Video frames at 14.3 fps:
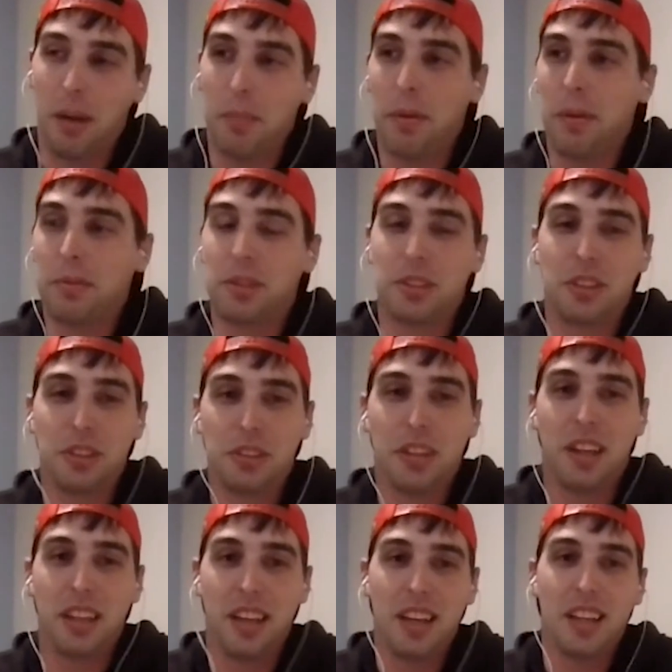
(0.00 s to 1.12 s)
I promise you, she'll
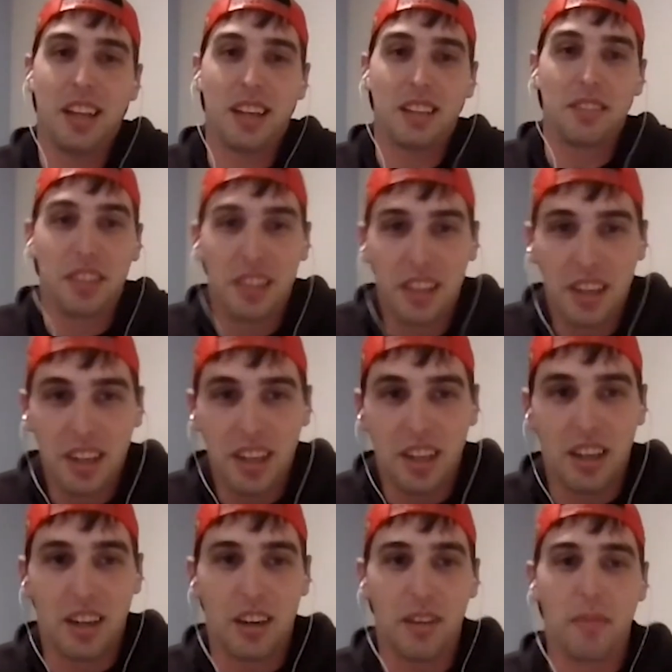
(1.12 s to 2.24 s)
knock the hell out of you.
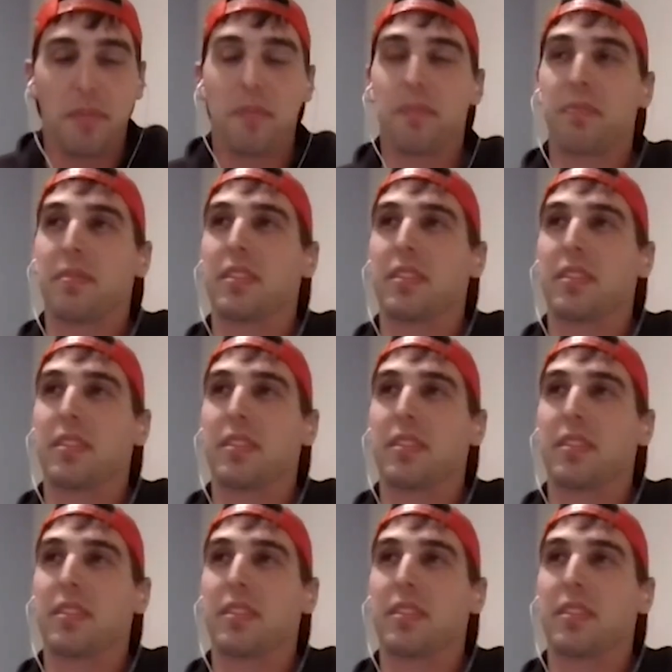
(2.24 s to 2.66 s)
But